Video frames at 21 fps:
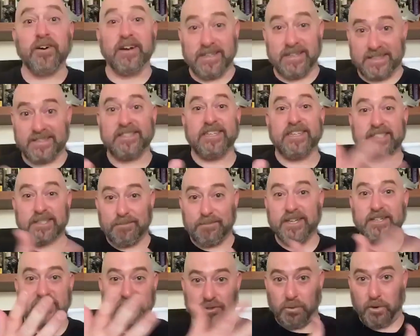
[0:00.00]
exists
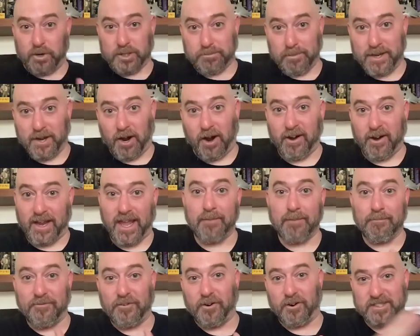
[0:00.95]
because Dude, Where's My Car came
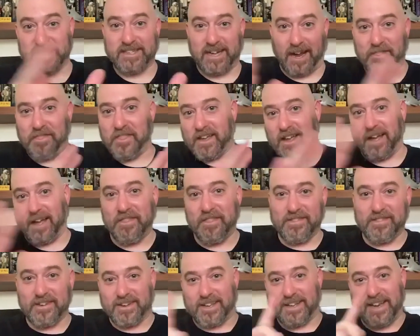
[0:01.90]
first. Like, I think
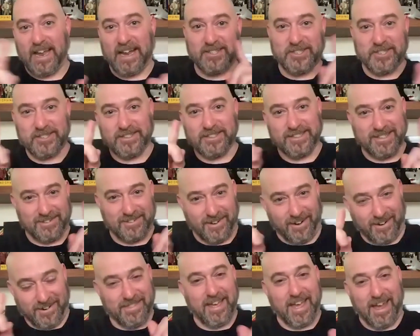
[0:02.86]
the connections
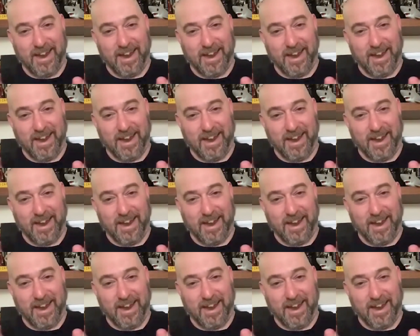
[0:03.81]
are there.